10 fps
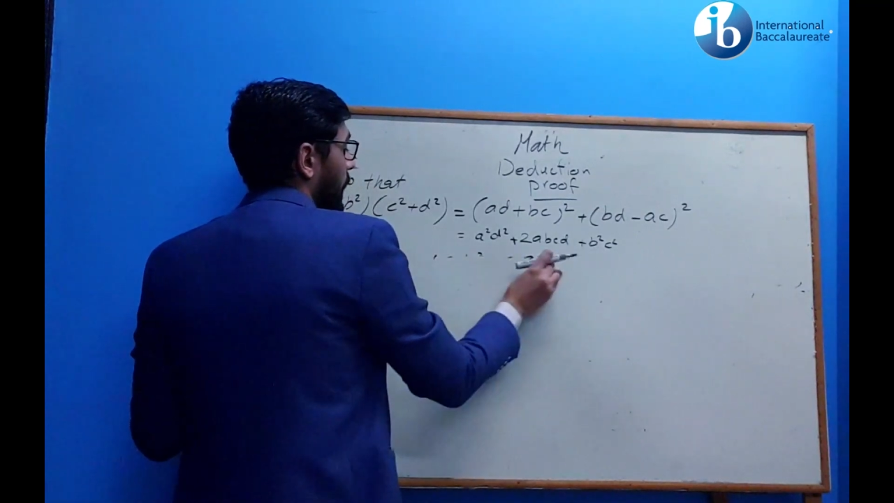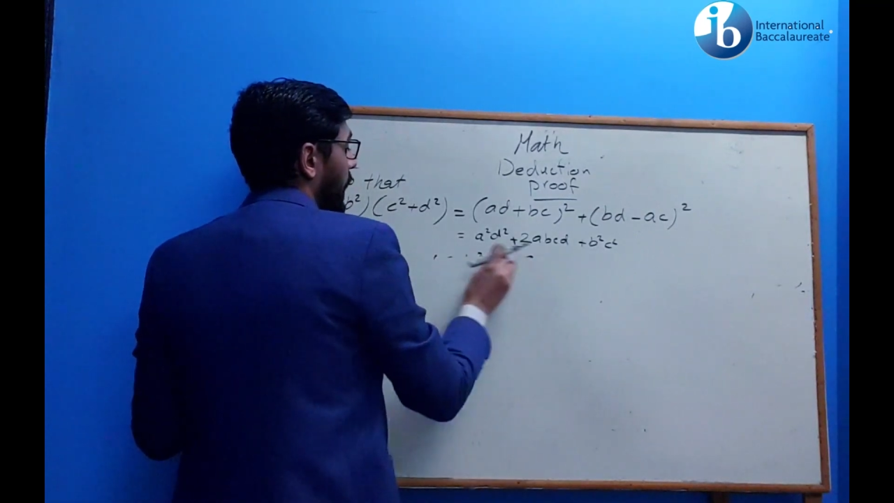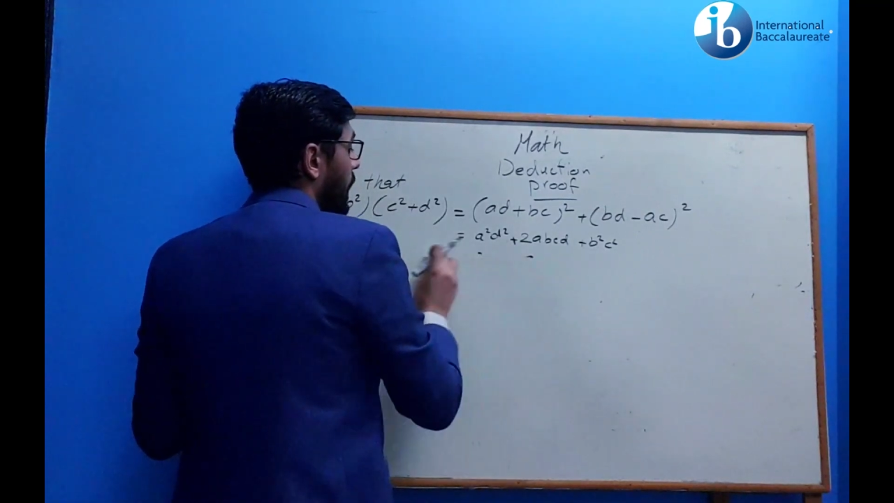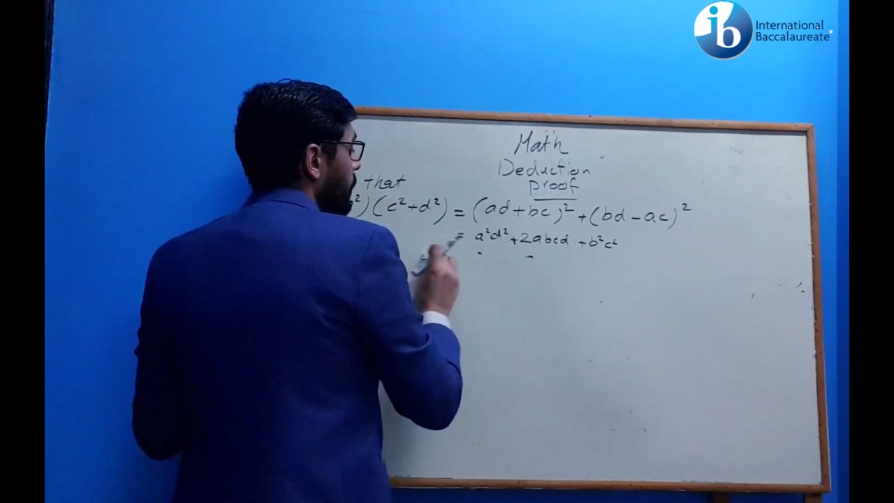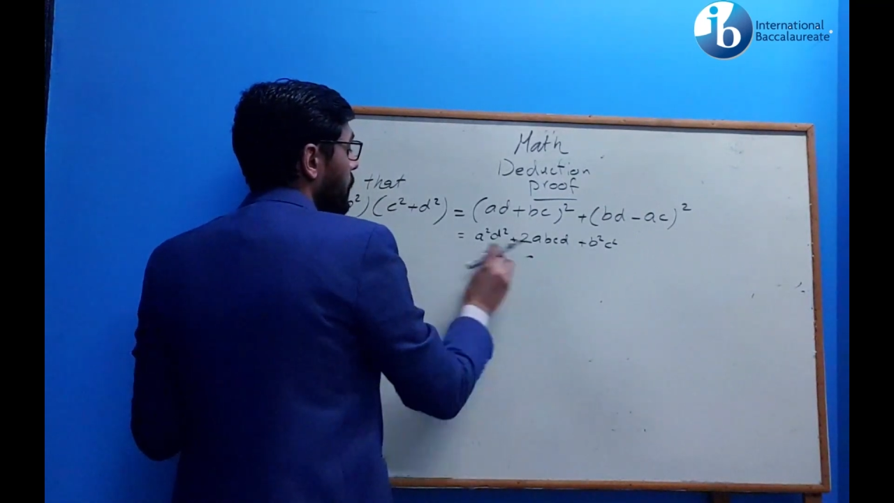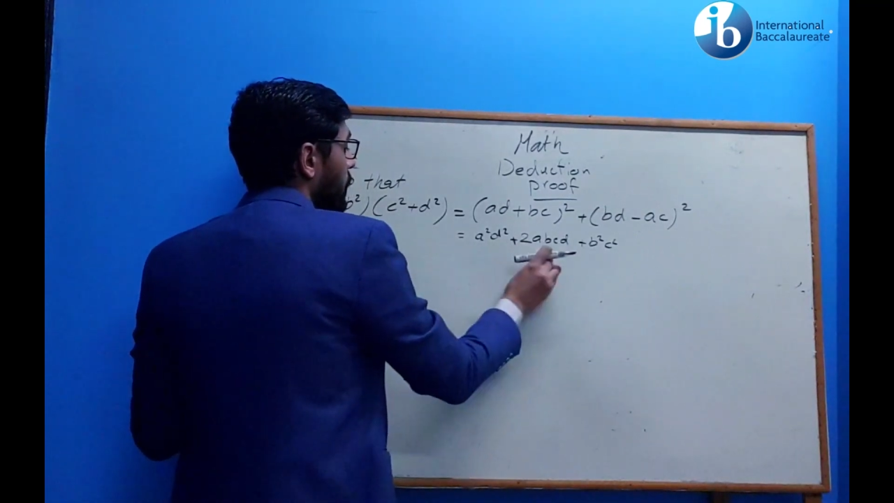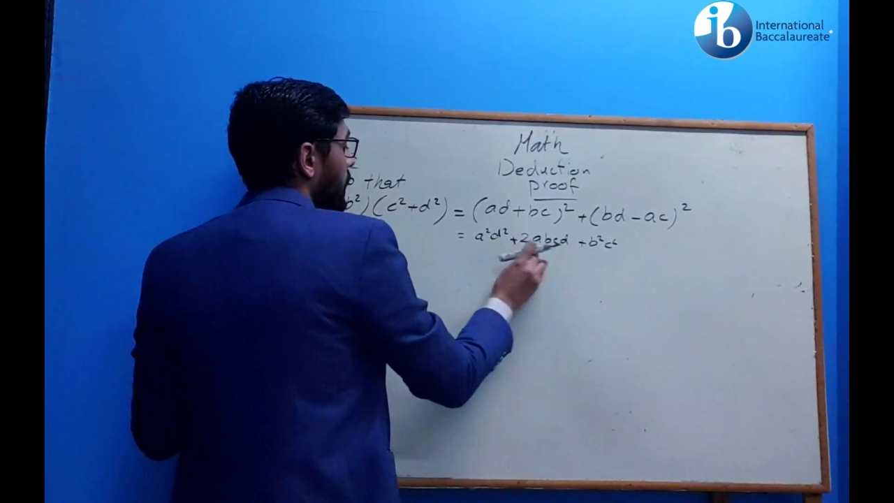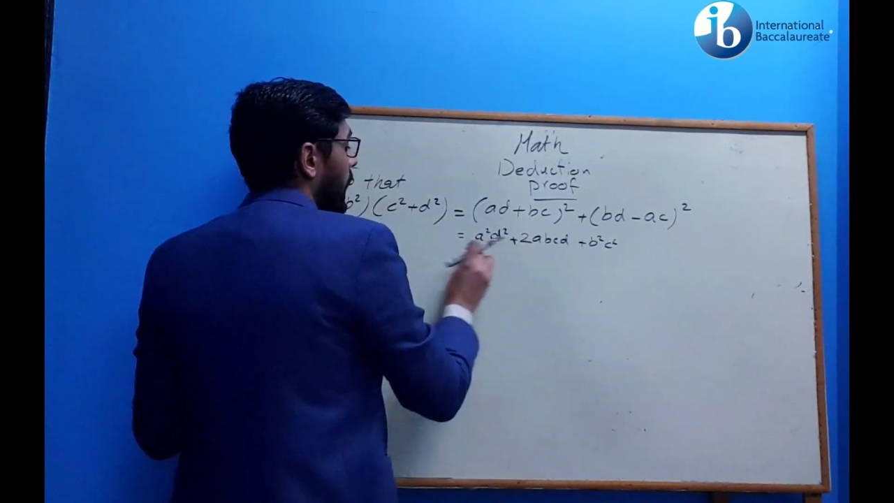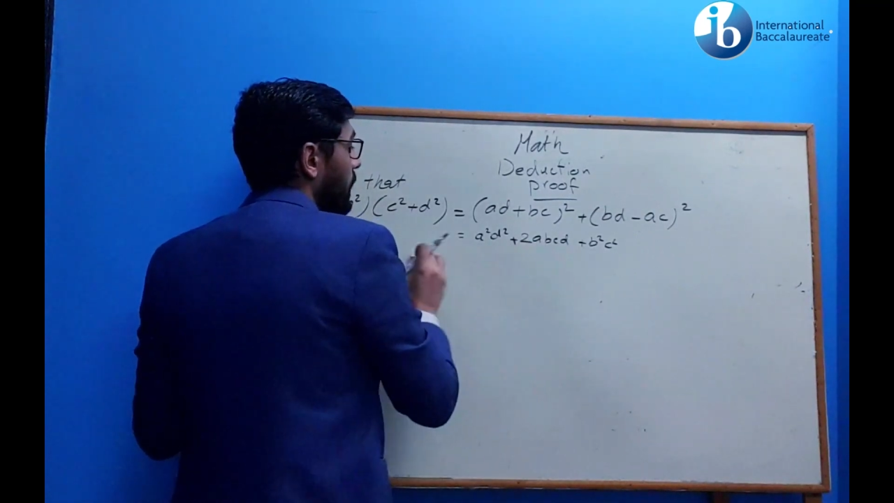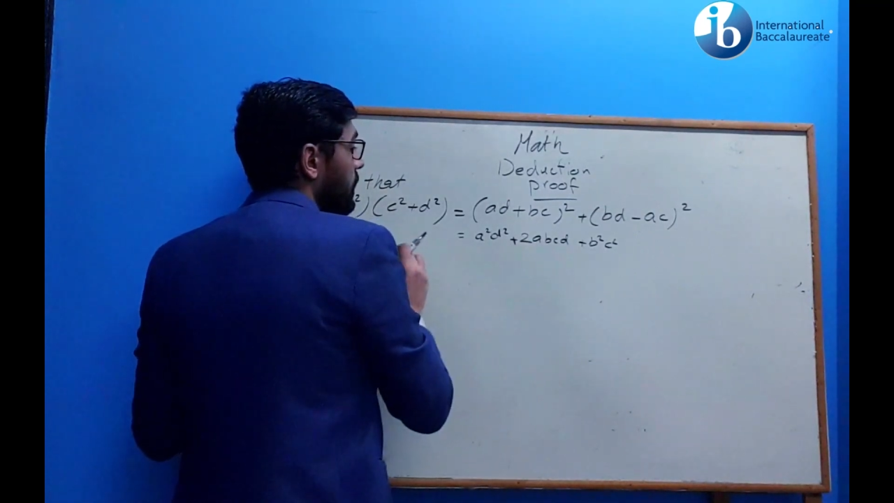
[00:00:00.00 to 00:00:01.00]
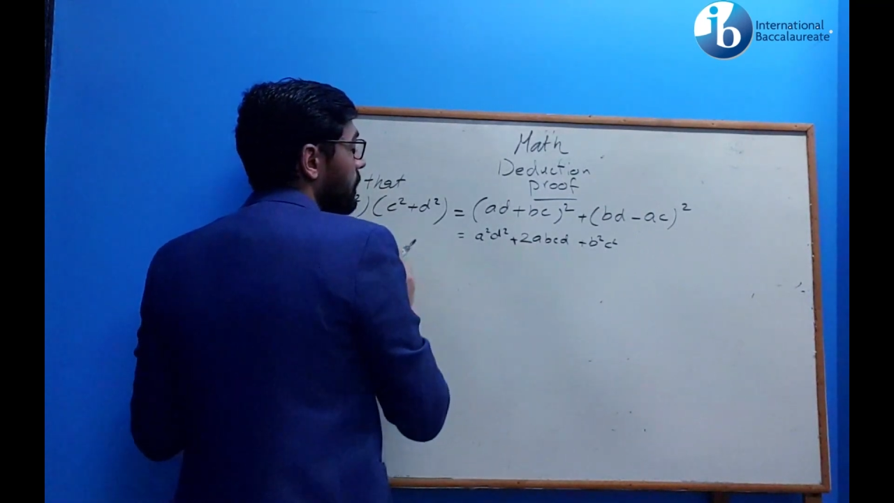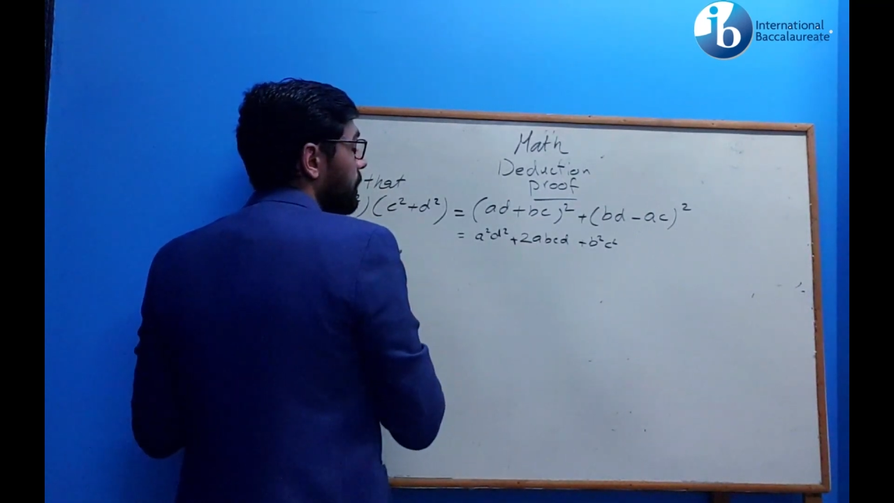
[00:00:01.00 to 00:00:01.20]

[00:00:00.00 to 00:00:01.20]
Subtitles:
after that,